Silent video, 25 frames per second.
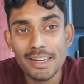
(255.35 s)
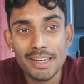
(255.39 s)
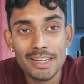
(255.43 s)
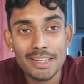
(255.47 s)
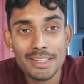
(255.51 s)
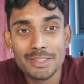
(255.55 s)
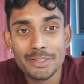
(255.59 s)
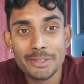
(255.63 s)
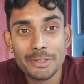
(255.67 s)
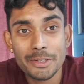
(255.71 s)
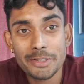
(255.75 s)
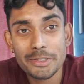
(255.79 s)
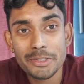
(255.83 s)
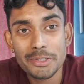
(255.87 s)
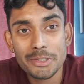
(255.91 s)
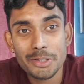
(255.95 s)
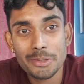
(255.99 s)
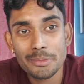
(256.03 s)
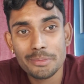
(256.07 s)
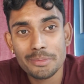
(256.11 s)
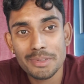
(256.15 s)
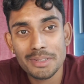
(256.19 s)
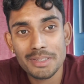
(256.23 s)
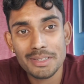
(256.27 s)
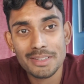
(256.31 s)
It's
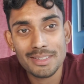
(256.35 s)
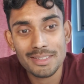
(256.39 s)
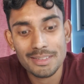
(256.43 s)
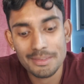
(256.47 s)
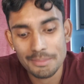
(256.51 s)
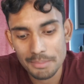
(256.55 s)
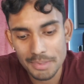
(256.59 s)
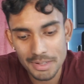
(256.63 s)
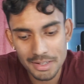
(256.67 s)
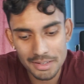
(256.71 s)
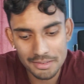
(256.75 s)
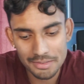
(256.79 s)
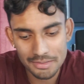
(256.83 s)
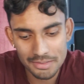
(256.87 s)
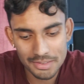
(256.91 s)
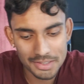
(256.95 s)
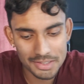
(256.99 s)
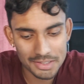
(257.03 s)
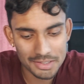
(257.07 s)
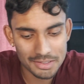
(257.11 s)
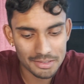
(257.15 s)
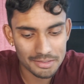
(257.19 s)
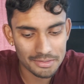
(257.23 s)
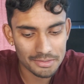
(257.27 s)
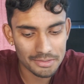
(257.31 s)
also been
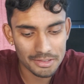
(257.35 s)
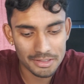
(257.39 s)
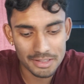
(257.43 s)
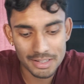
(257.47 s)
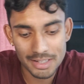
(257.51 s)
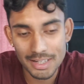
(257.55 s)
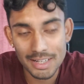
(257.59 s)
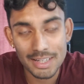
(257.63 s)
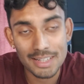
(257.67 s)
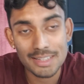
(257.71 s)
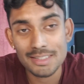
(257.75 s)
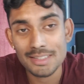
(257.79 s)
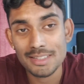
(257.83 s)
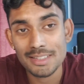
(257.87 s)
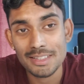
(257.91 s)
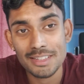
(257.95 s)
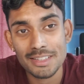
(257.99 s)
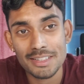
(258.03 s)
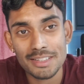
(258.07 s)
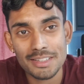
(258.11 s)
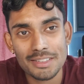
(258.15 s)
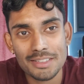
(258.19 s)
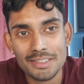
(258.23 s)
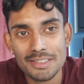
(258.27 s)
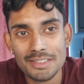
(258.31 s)
beneficial for
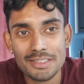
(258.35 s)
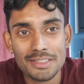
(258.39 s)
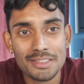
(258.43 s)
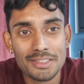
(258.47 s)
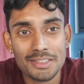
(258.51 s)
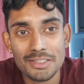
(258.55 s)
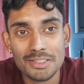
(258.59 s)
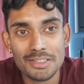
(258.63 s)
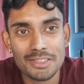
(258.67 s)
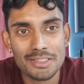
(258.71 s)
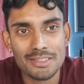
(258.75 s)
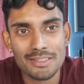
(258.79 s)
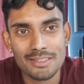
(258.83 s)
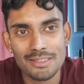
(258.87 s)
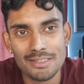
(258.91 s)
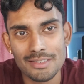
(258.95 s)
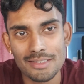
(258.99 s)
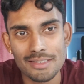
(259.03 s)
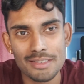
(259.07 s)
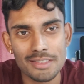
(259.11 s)
enhancing certain